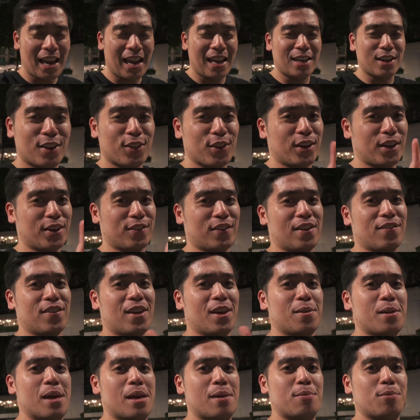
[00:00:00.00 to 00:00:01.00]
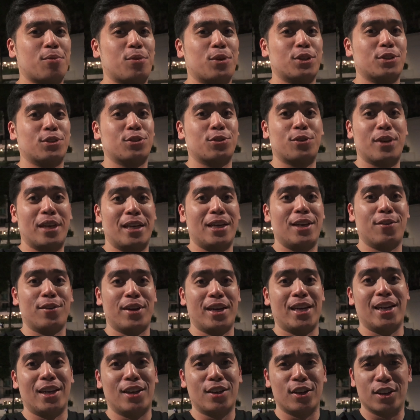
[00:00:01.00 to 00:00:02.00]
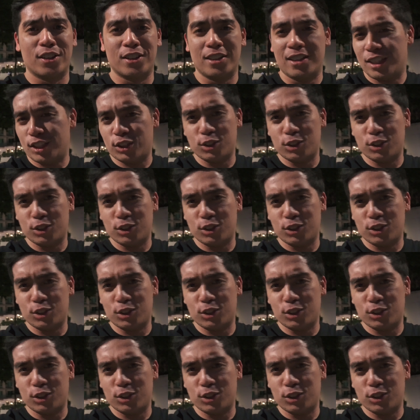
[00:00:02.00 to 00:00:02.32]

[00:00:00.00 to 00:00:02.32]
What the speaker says: And the 35mm was really good.